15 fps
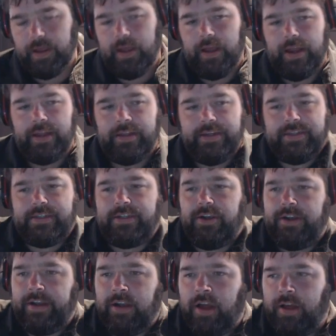at least
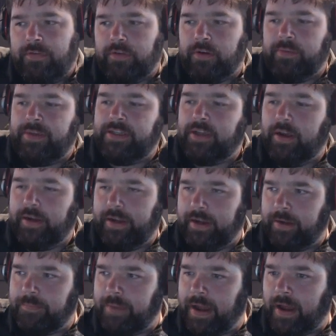starting off, we're going to be talking
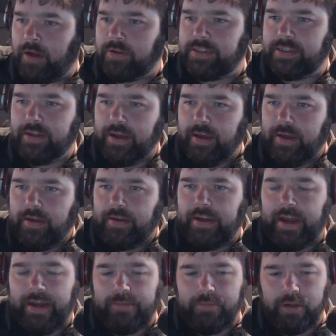about
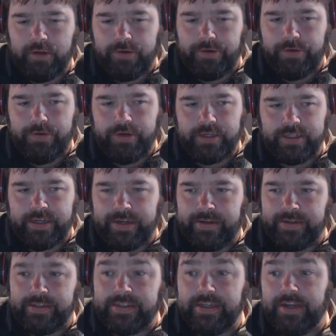Kate Mulgrew because I
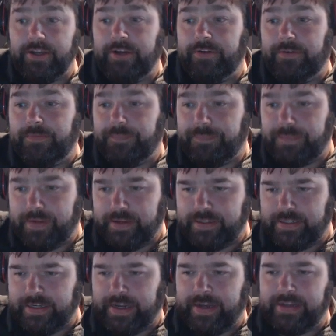continue
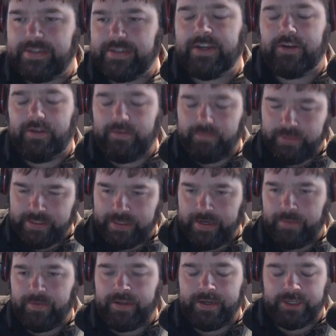to get Tyrol was the
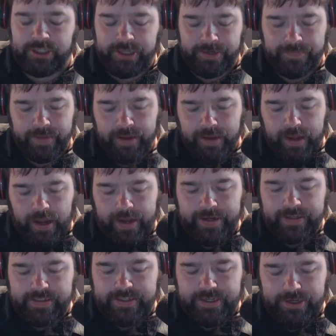name of the engineer. I
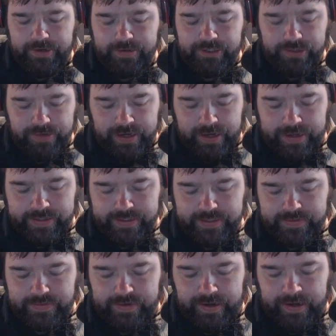continue to
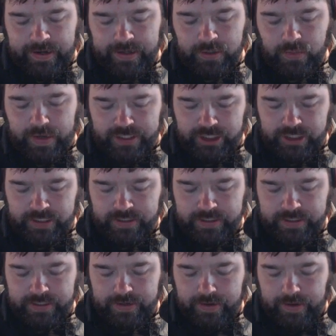get uh,
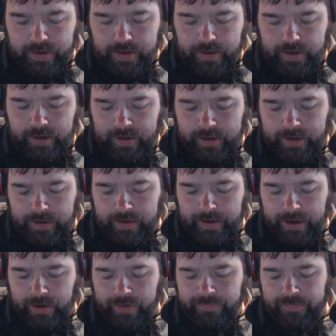questions, uh,
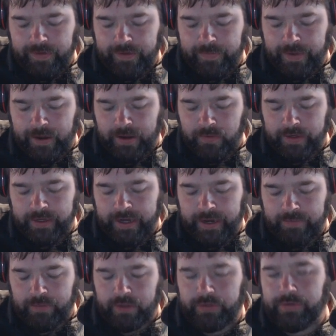how I feel about what
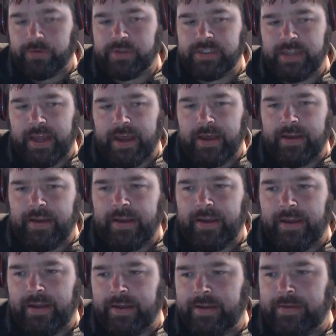Kate Mulgrew said,
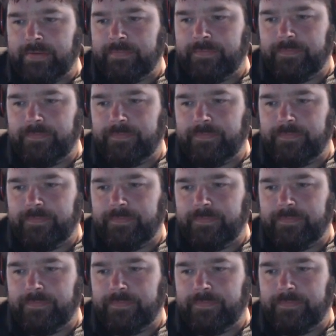uh,